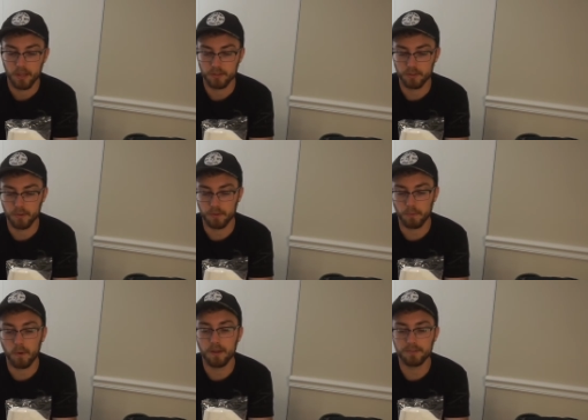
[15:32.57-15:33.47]
So there
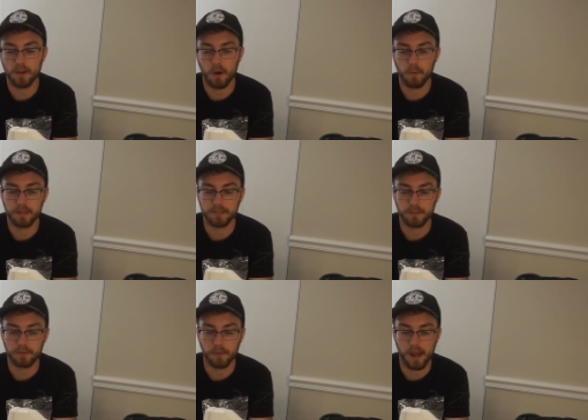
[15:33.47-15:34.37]
was always a
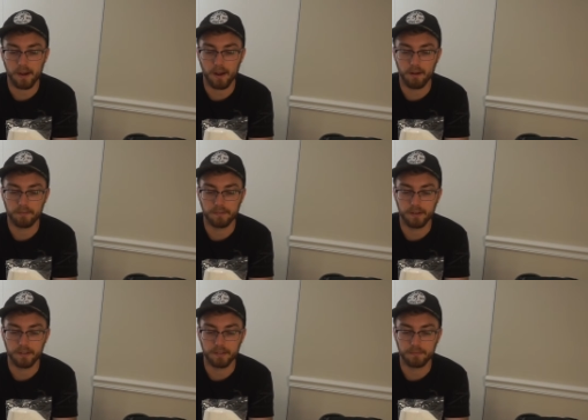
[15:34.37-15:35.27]
threat
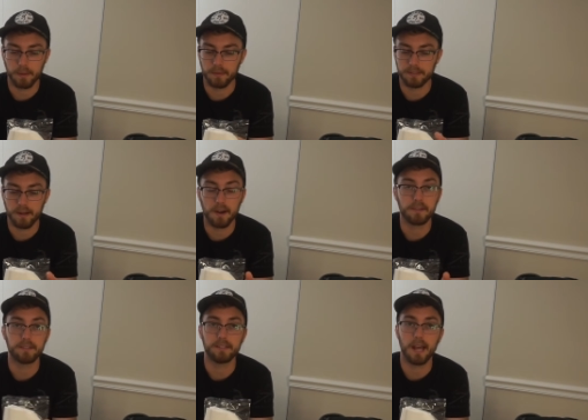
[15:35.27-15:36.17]
of maybe a
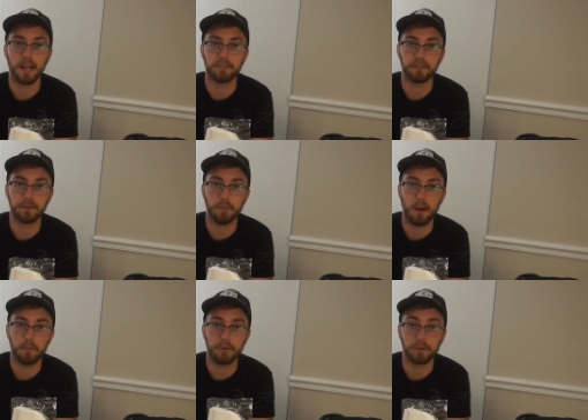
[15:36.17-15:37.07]
terrorist attack, dirty
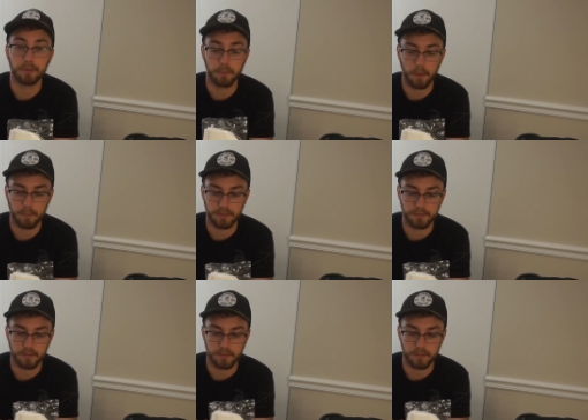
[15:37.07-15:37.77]
bomb, or nuclear weapon.